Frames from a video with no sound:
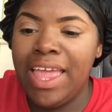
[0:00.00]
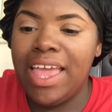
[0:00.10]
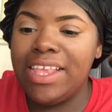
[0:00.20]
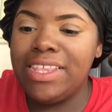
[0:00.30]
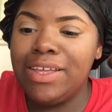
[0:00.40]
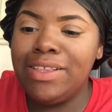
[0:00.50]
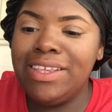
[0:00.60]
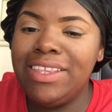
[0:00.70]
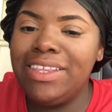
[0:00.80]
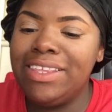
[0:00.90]
And so
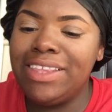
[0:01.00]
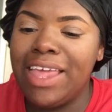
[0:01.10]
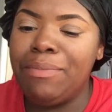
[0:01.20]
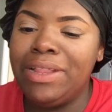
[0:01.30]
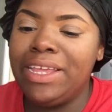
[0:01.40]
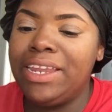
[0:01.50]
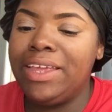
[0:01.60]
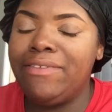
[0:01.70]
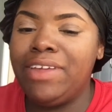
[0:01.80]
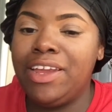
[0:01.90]
since this is a
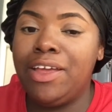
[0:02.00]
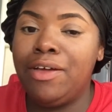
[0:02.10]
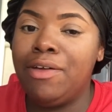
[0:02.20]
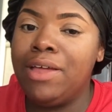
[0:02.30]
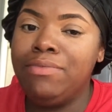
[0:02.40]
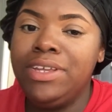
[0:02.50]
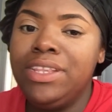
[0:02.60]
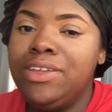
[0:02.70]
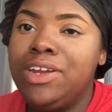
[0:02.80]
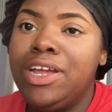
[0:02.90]
blending video, I'm
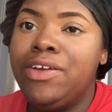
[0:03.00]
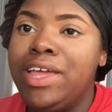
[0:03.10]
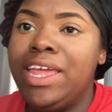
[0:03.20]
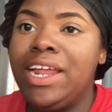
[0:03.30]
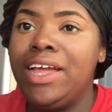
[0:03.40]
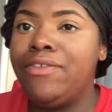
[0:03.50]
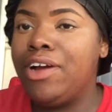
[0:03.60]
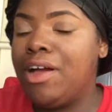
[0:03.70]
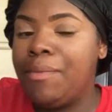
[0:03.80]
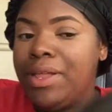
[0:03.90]
just gonna go ahead and cover
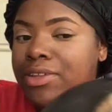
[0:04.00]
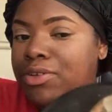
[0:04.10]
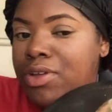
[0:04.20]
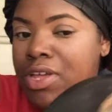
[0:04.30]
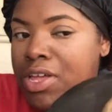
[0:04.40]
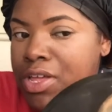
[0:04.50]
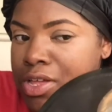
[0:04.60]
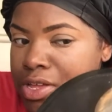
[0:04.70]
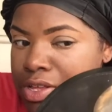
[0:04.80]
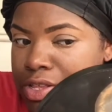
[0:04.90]
all my little
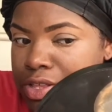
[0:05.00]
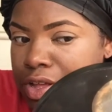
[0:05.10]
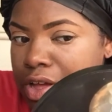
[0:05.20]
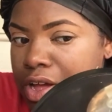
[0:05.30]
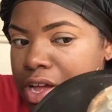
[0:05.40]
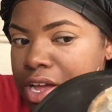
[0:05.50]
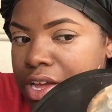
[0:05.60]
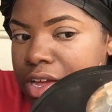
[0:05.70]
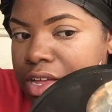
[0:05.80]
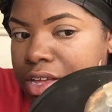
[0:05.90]
scar
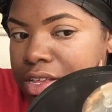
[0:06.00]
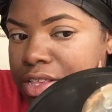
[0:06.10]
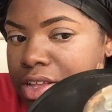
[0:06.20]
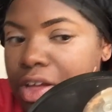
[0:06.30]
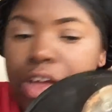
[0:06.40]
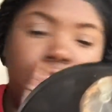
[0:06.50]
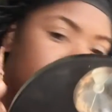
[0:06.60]
uh, scars